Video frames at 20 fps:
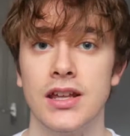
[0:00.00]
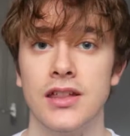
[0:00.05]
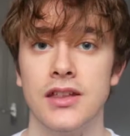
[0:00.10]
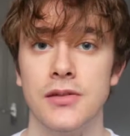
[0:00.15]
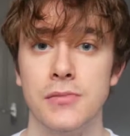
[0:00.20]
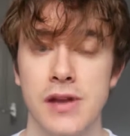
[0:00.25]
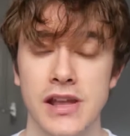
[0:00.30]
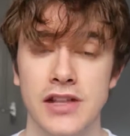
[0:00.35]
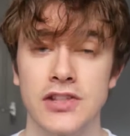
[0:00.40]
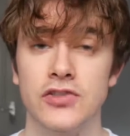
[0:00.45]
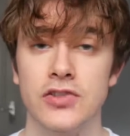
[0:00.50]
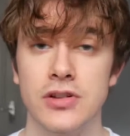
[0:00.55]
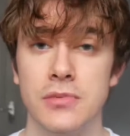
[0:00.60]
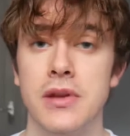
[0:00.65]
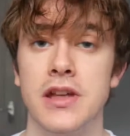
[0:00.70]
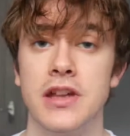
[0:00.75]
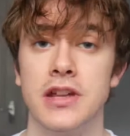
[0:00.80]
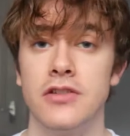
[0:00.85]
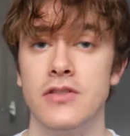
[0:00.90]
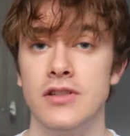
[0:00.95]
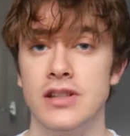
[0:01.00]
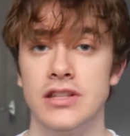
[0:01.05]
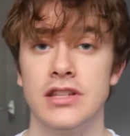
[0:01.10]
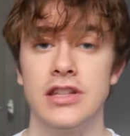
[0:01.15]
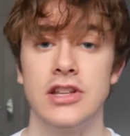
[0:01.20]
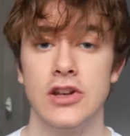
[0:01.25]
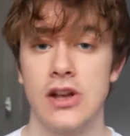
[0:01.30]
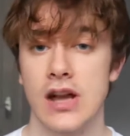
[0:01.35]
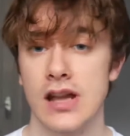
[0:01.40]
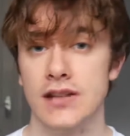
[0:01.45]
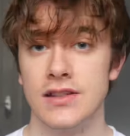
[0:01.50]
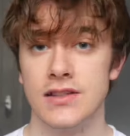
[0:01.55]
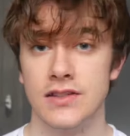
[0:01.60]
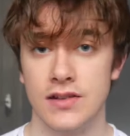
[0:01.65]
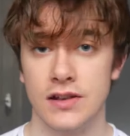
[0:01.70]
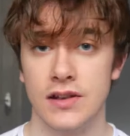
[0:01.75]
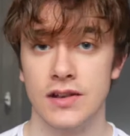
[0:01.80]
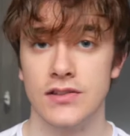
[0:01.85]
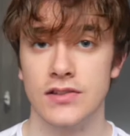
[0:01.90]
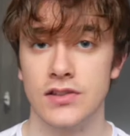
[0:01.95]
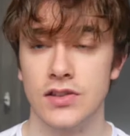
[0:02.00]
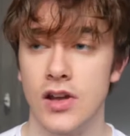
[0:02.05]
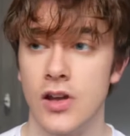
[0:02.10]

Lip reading: the mainstream media is in the United States.